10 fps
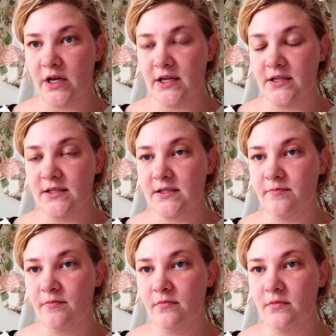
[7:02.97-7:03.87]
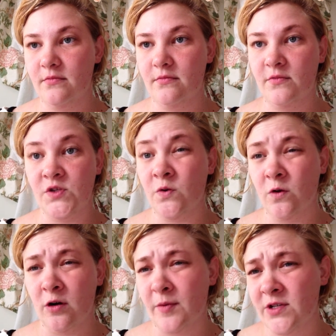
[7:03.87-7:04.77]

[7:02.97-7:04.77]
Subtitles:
ends Zorb or